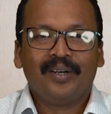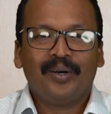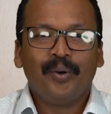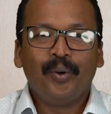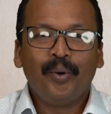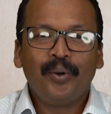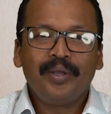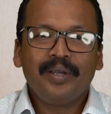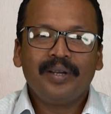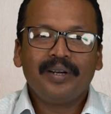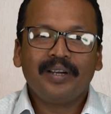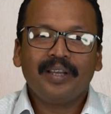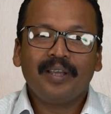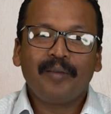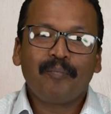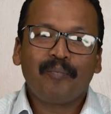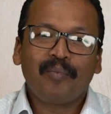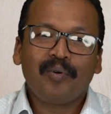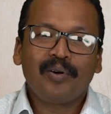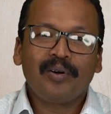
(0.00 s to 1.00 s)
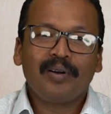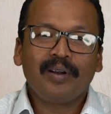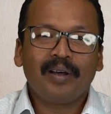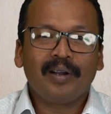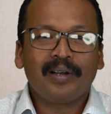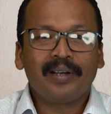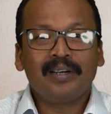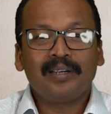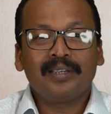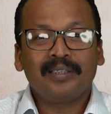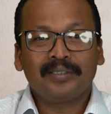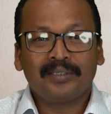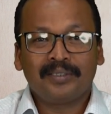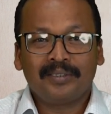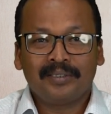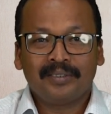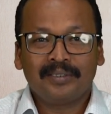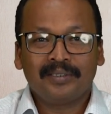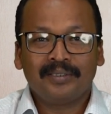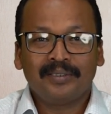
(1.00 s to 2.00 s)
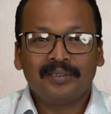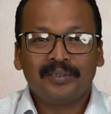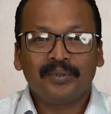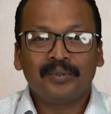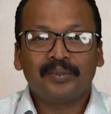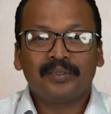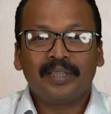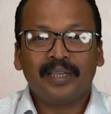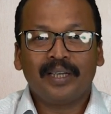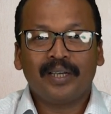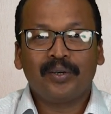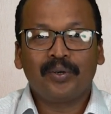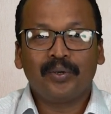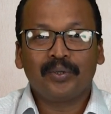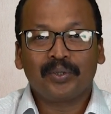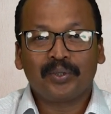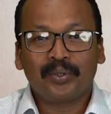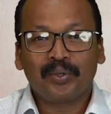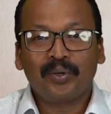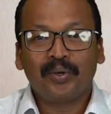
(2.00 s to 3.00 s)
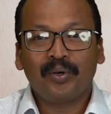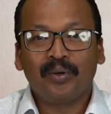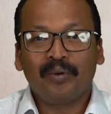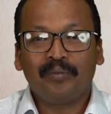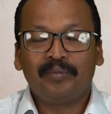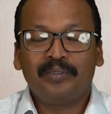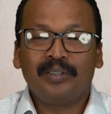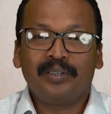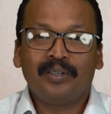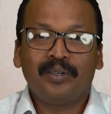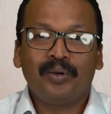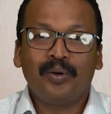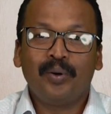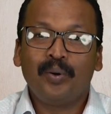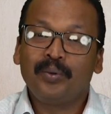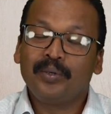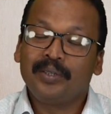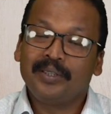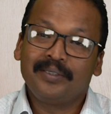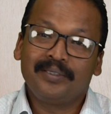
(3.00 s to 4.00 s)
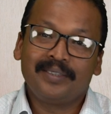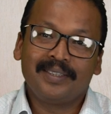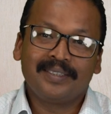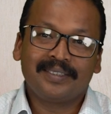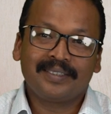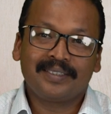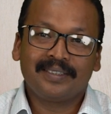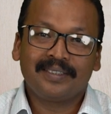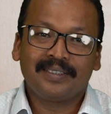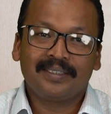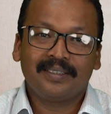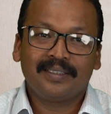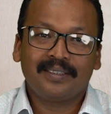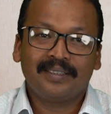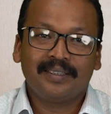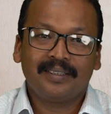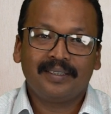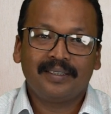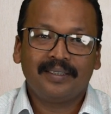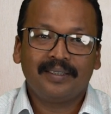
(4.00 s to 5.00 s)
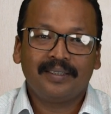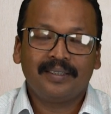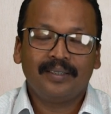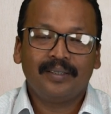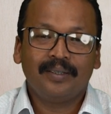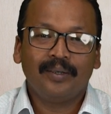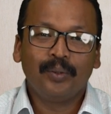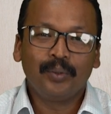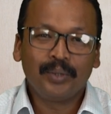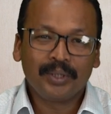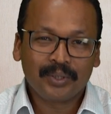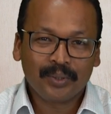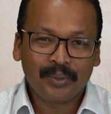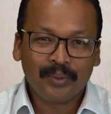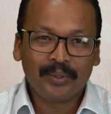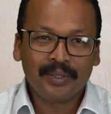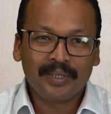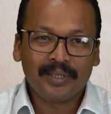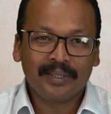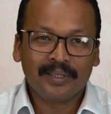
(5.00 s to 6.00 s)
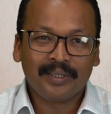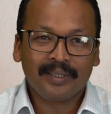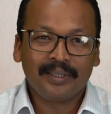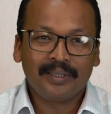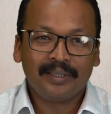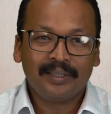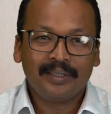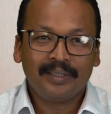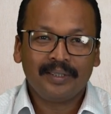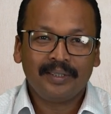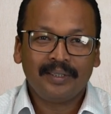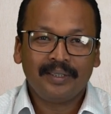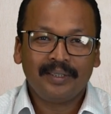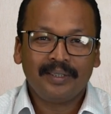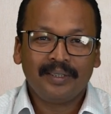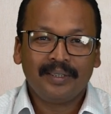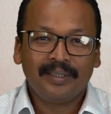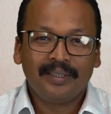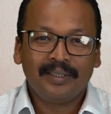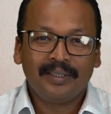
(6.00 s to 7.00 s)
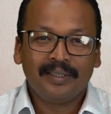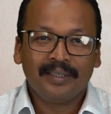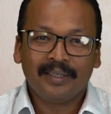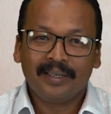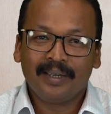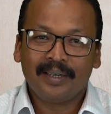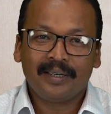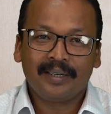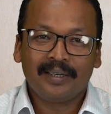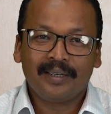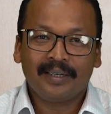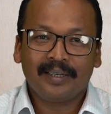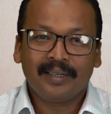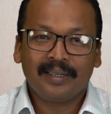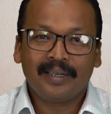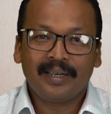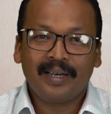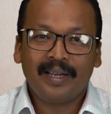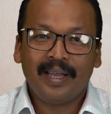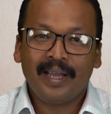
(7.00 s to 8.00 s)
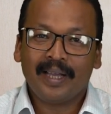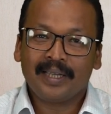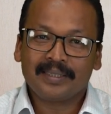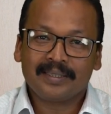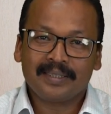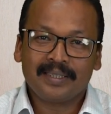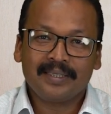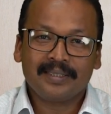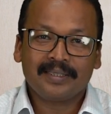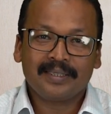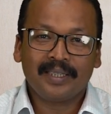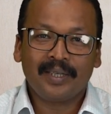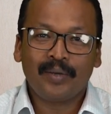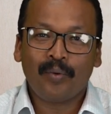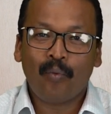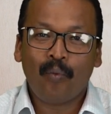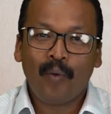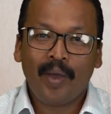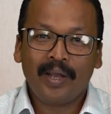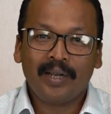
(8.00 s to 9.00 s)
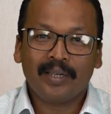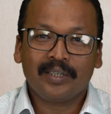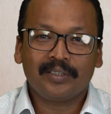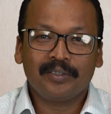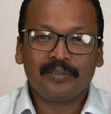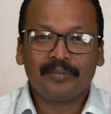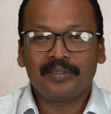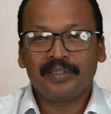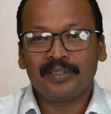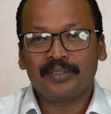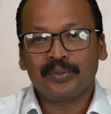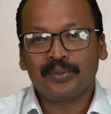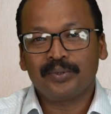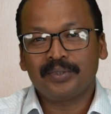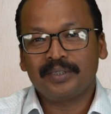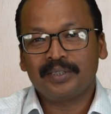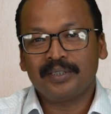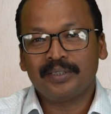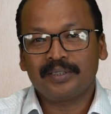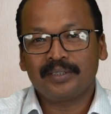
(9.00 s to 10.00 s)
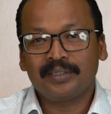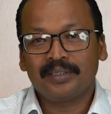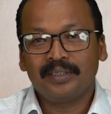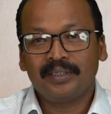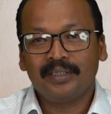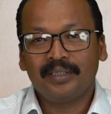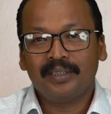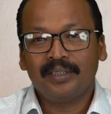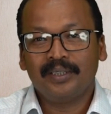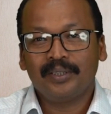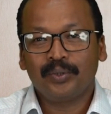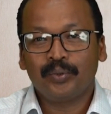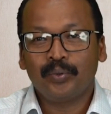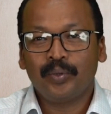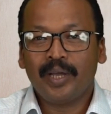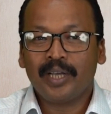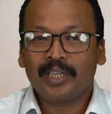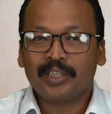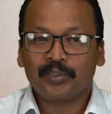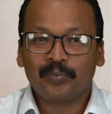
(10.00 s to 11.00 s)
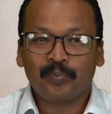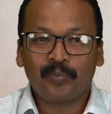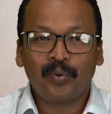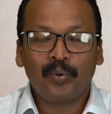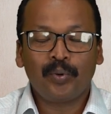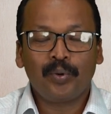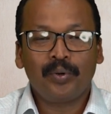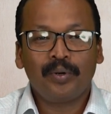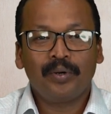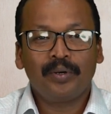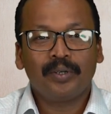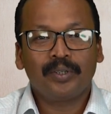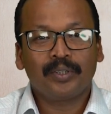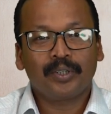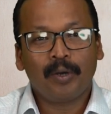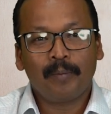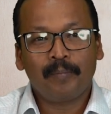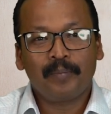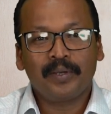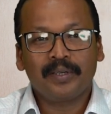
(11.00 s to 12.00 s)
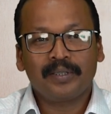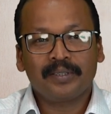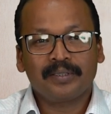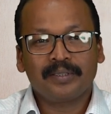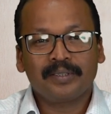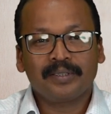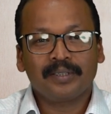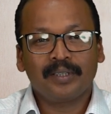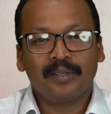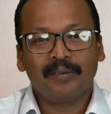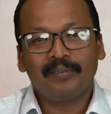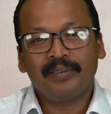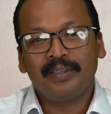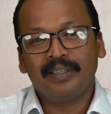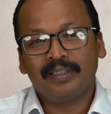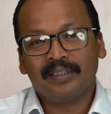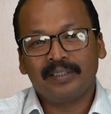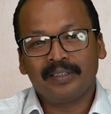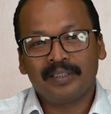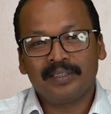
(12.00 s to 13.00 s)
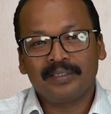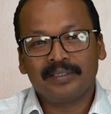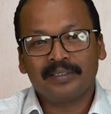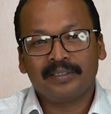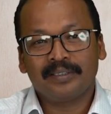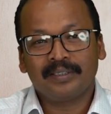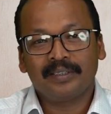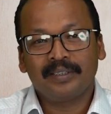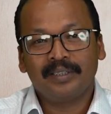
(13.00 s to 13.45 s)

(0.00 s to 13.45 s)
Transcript: OER empowers learners to take control of their own education. With OER, learners can access a wealth of resources to explore topics of interest,